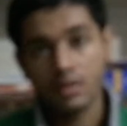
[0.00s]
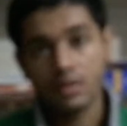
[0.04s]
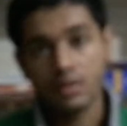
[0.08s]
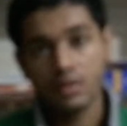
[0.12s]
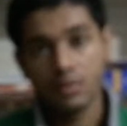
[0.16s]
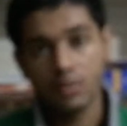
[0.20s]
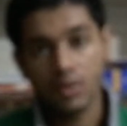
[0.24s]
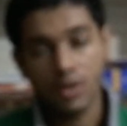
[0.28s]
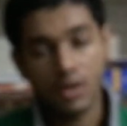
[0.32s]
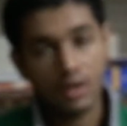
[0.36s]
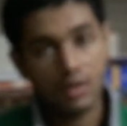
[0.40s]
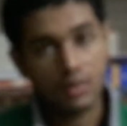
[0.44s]

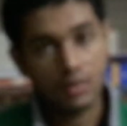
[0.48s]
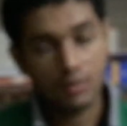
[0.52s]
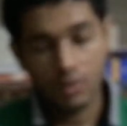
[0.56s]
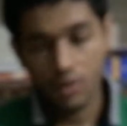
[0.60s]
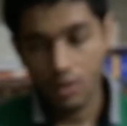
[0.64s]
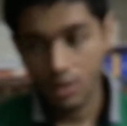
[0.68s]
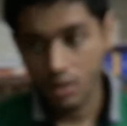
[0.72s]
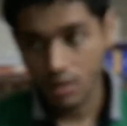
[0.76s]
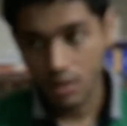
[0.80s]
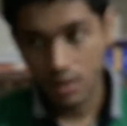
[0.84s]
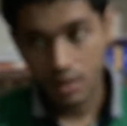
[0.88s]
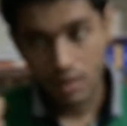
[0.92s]

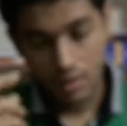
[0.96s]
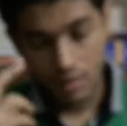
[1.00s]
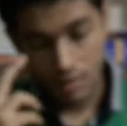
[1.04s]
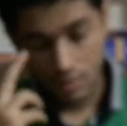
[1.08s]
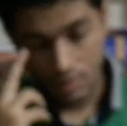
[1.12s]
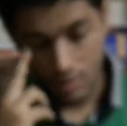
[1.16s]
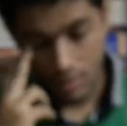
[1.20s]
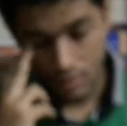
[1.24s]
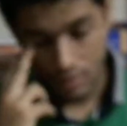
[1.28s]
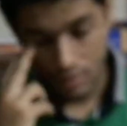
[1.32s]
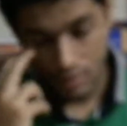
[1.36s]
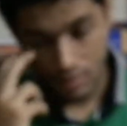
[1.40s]
What all
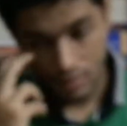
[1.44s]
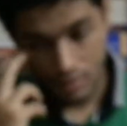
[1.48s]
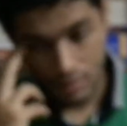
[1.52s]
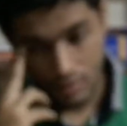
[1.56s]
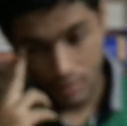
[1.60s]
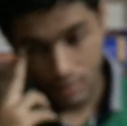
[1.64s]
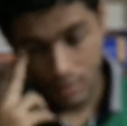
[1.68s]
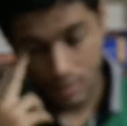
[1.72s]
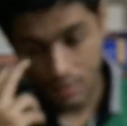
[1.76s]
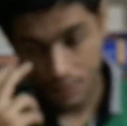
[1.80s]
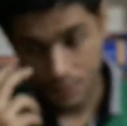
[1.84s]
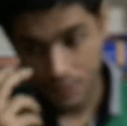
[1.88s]

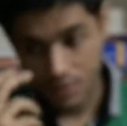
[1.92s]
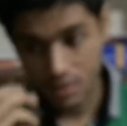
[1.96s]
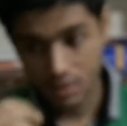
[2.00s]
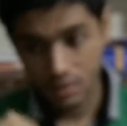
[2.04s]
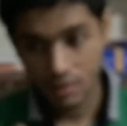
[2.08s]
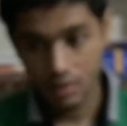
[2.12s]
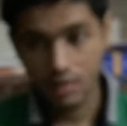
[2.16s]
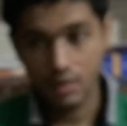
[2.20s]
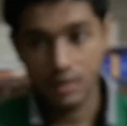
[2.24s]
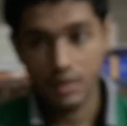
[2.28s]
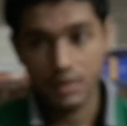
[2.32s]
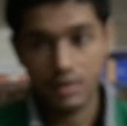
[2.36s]
comes
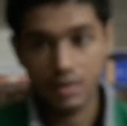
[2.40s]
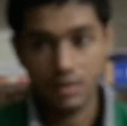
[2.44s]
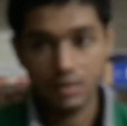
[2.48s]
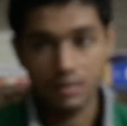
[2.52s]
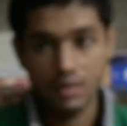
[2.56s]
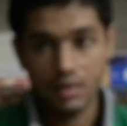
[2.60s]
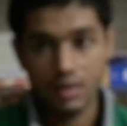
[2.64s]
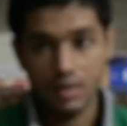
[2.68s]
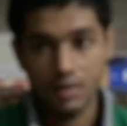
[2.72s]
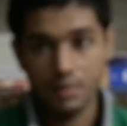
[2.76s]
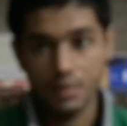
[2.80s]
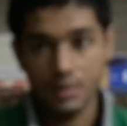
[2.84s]
under rescue
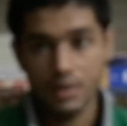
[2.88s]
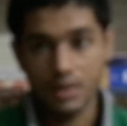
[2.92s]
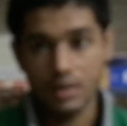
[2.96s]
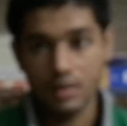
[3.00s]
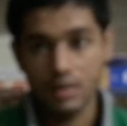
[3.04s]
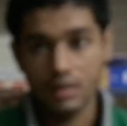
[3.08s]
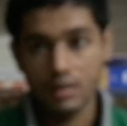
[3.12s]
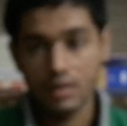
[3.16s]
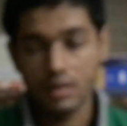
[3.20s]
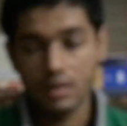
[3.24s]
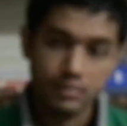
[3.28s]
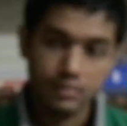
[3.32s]
therapy?
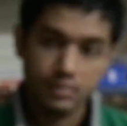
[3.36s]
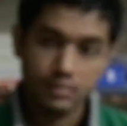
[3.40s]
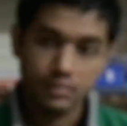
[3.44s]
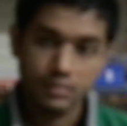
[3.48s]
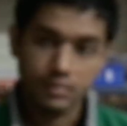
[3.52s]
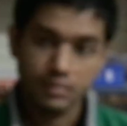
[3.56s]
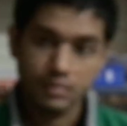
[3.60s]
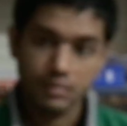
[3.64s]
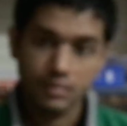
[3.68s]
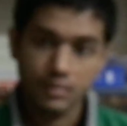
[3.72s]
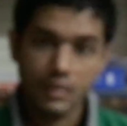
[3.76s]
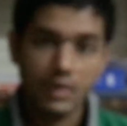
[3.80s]

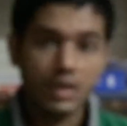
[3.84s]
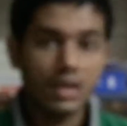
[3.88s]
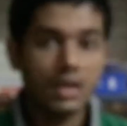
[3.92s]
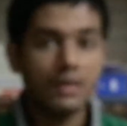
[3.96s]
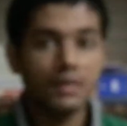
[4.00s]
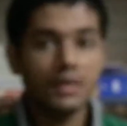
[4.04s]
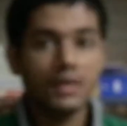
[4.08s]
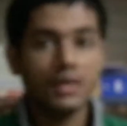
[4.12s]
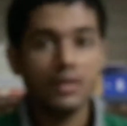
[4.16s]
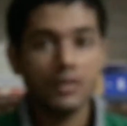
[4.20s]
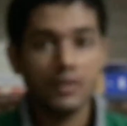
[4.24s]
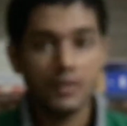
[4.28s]

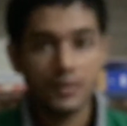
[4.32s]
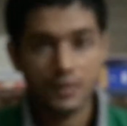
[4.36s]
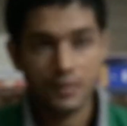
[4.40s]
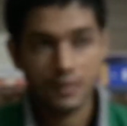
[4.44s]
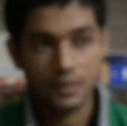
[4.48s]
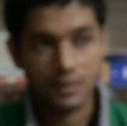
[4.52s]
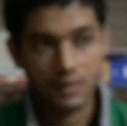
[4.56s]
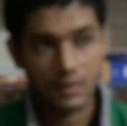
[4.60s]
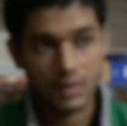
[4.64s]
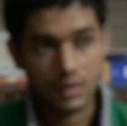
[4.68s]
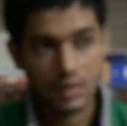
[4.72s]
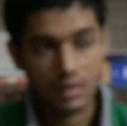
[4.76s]
Giving of
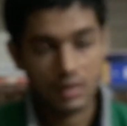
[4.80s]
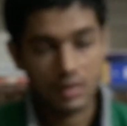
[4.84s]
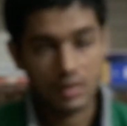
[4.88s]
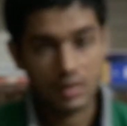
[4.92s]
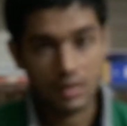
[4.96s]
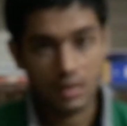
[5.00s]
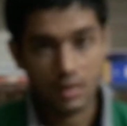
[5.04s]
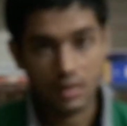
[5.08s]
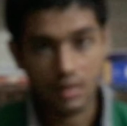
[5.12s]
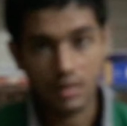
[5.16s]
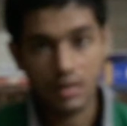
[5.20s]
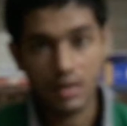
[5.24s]

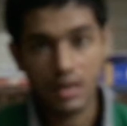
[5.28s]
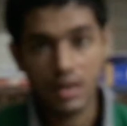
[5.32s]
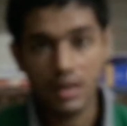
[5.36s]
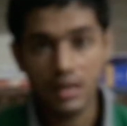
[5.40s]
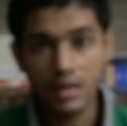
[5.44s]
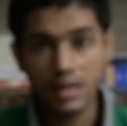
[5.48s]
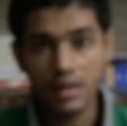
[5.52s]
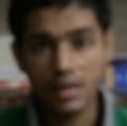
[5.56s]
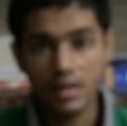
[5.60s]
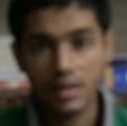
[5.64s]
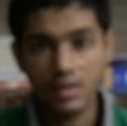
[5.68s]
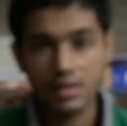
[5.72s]
certain
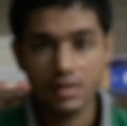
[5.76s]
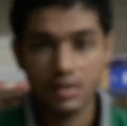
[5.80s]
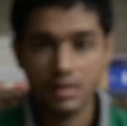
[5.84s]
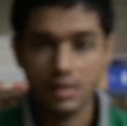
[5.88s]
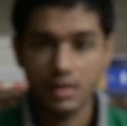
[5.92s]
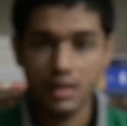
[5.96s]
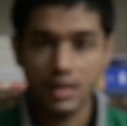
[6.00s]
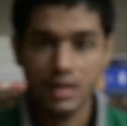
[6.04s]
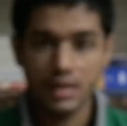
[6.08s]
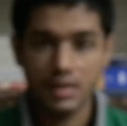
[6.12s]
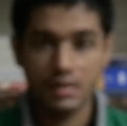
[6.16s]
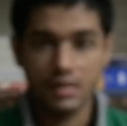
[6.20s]
inhalational
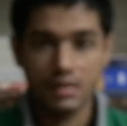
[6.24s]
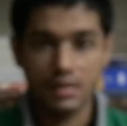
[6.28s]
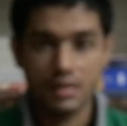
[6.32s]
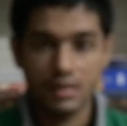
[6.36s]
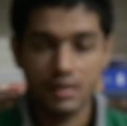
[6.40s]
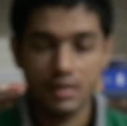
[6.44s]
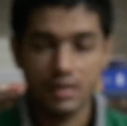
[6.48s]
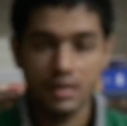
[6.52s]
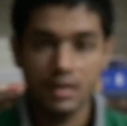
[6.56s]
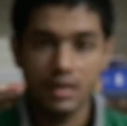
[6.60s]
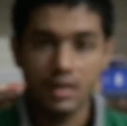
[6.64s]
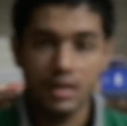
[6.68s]
agents,
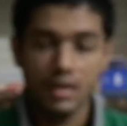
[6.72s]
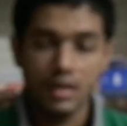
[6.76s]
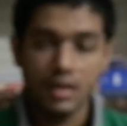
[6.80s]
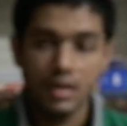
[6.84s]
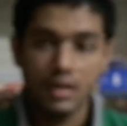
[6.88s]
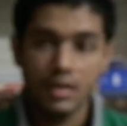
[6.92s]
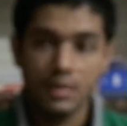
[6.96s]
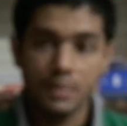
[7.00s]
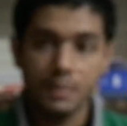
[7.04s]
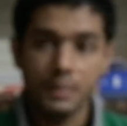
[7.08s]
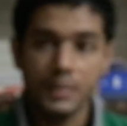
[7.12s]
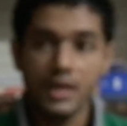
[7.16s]

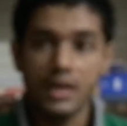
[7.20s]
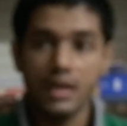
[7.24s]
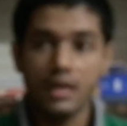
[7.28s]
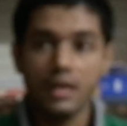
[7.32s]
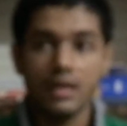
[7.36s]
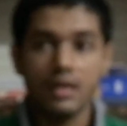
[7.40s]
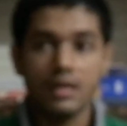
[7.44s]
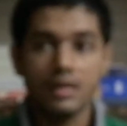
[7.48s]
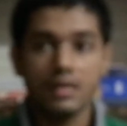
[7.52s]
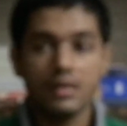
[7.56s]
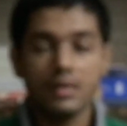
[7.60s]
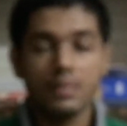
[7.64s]
be it
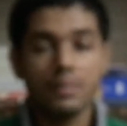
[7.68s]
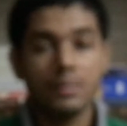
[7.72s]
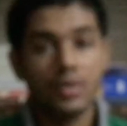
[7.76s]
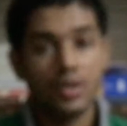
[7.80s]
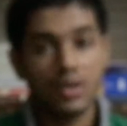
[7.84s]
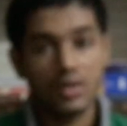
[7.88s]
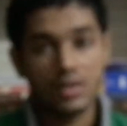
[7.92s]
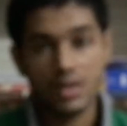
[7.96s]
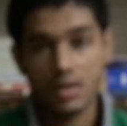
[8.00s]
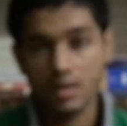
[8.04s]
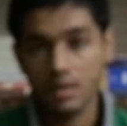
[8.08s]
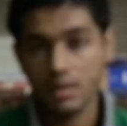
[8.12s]

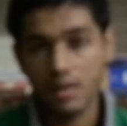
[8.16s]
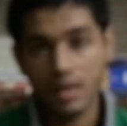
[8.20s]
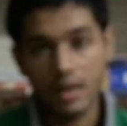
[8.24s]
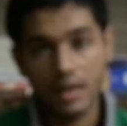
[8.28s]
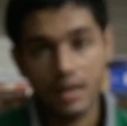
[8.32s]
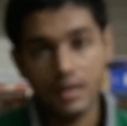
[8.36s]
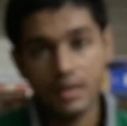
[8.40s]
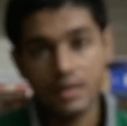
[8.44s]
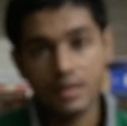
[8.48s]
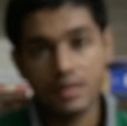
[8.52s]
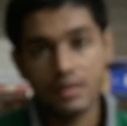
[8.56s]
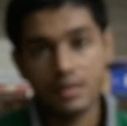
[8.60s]

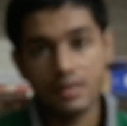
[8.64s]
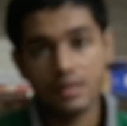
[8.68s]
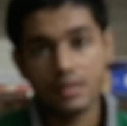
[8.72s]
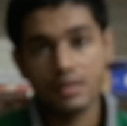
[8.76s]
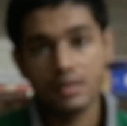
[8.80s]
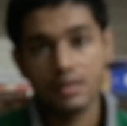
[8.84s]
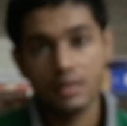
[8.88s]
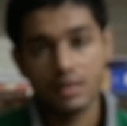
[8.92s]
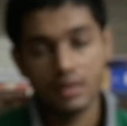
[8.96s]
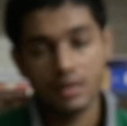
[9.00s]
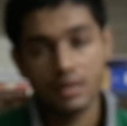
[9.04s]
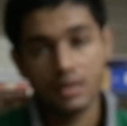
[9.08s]
prostaglandins
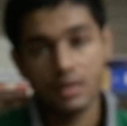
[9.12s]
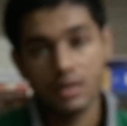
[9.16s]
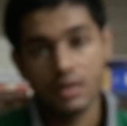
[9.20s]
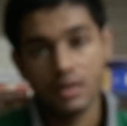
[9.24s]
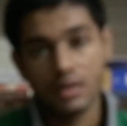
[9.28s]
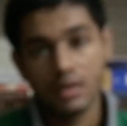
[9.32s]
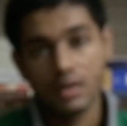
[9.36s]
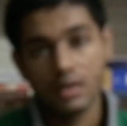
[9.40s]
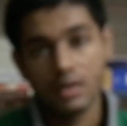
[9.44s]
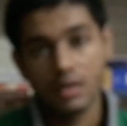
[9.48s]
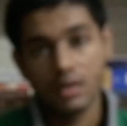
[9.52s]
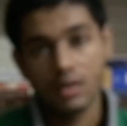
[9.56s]

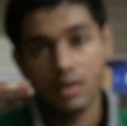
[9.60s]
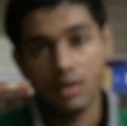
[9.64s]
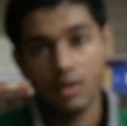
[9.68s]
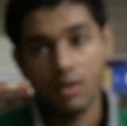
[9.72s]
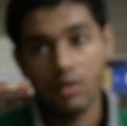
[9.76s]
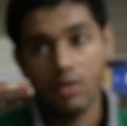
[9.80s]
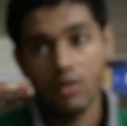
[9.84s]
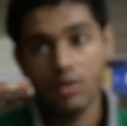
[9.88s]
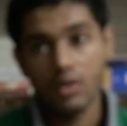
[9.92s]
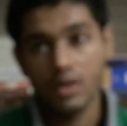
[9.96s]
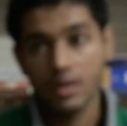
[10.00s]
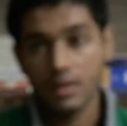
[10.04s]

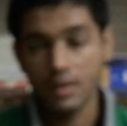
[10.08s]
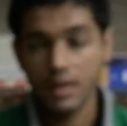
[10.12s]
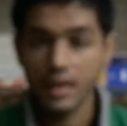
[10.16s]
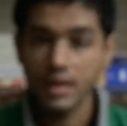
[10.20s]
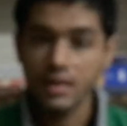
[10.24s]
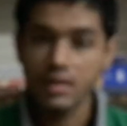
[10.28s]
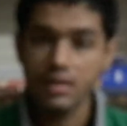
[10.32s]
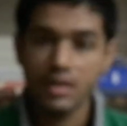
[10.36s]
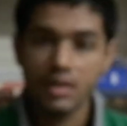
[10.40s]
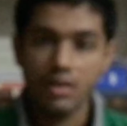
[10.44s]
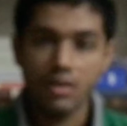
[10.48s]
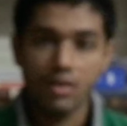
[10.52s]
or
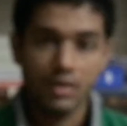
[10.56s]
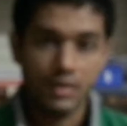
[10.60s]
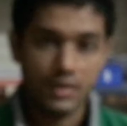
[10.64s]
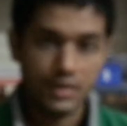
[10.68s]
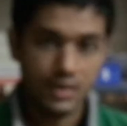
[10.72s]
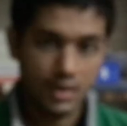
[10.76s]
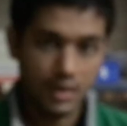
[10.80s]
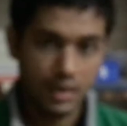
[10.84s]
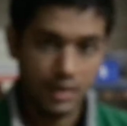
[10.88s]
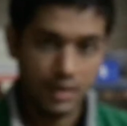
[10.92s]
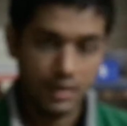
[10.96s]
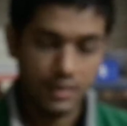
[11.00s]
nitric
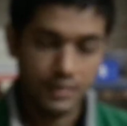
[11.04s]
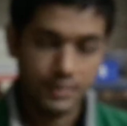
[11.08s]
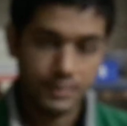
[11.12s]
oxide.